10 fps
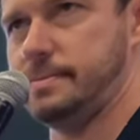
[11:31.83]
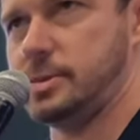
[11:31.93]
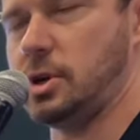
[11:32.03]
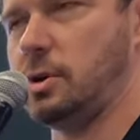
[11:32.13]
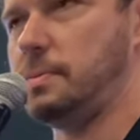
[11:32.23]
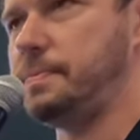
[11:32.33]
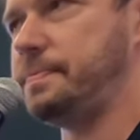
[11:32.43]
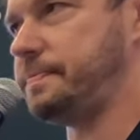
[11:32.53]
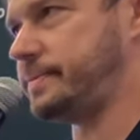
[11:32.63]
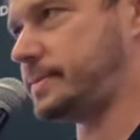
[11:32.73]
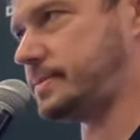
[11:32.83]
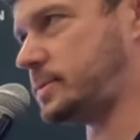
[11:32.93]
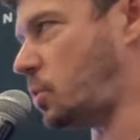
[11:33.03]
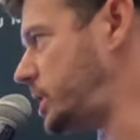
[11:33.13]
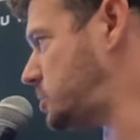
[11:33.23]
So
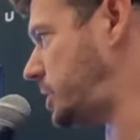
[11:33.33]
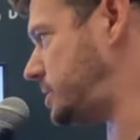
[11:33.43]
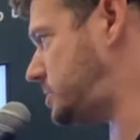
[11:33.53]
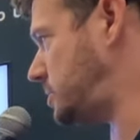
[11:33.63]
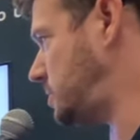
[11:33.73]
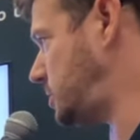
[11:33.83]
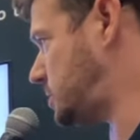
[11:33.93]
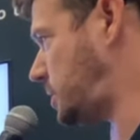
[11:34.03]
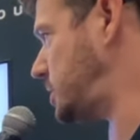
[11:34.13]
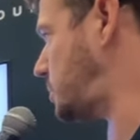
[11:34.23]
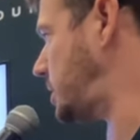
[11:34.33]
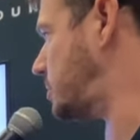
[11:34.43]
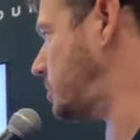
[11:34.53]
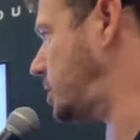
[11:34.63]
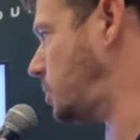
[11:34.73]
twenty twenty-two and twenty
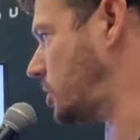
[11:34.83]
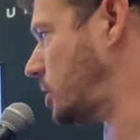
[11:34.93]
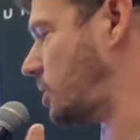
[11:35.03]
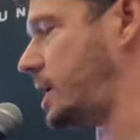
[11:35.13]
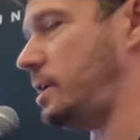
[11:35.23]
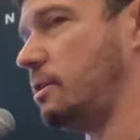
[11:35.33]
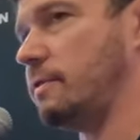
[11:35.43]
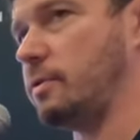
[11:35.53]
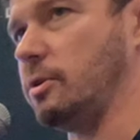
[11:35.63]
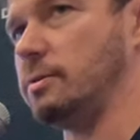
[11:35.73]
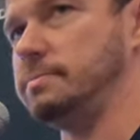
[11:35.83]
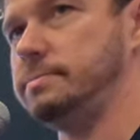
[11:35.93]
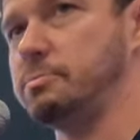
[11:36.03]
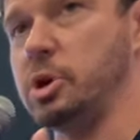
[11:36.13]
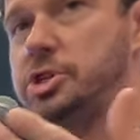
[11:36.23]
twenty-three weren't a great year for
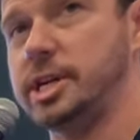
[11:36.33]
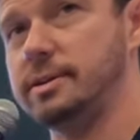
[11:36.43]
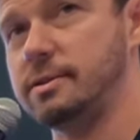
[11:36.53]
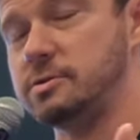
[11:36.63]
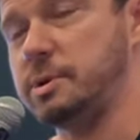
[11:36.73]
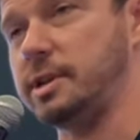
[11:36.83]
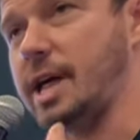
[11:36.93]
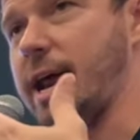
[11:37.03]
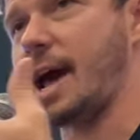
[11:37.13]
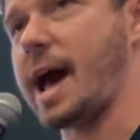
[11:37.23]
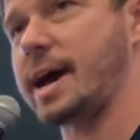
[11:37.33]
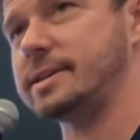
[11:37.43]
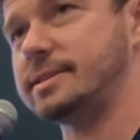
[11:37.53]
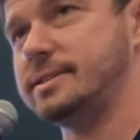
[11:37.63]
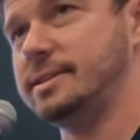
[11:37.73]
bridging. There's been a lot of
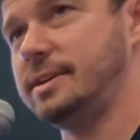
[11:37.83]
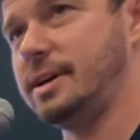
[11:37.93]
hacks.